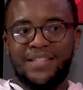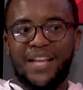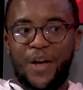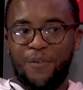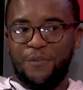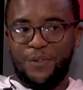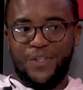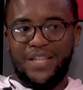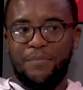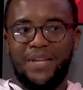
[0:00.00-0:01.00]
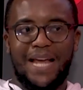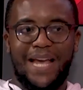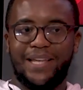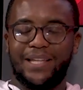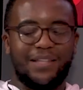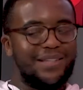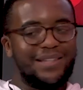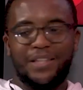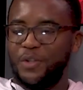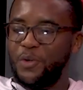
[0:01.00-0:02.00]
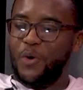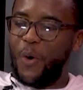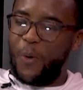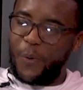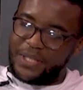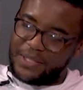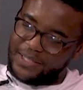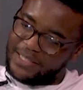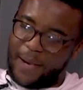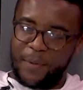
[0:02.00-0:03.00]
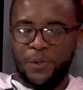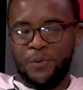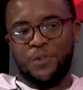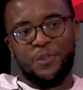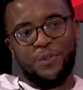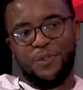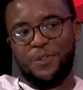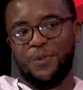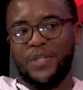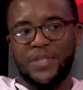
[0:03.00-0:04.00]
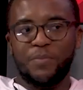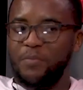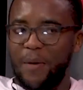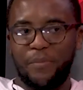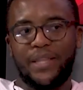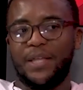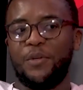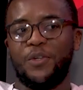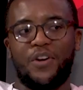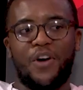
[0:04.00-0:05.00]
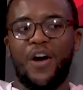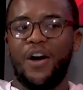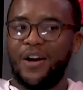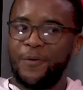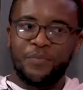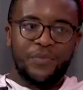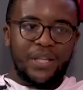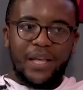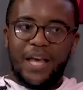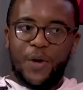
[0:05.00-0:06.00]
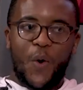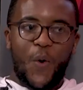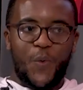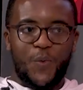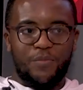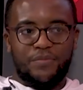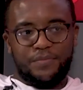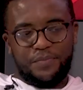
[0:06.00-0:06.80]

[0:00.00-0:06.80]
stick out for you that be like, you always jamming those tunes. You're always pumping them in your car, at home.